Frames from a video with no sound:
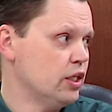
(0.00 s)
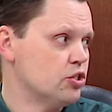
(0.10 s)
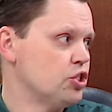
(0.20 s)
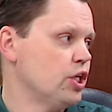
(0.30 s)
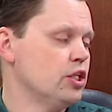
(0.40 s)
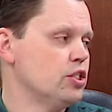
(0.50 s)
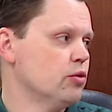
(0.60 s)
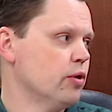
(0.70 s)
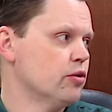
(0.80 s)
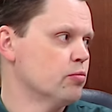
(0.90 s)
is
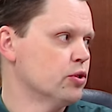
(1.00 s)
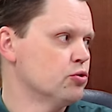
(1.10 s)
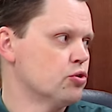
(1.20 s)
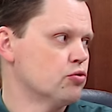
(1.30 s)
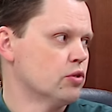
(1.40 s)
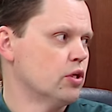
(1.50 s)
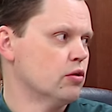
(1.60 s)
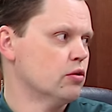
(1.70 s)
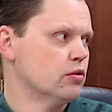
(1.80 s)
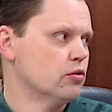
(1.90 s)
changing whether producers
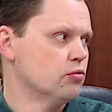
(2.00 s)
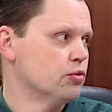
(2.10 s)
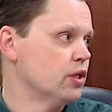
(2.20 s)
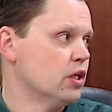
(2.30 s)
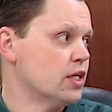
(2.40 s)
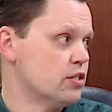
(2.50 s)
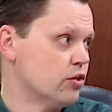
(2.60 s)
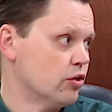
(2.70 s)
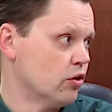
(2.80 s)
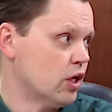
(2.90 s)
reg- realize
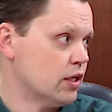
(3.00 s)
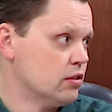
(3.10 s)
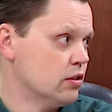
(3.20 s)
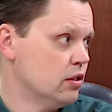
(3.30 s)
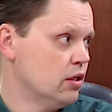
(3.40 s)
it or not.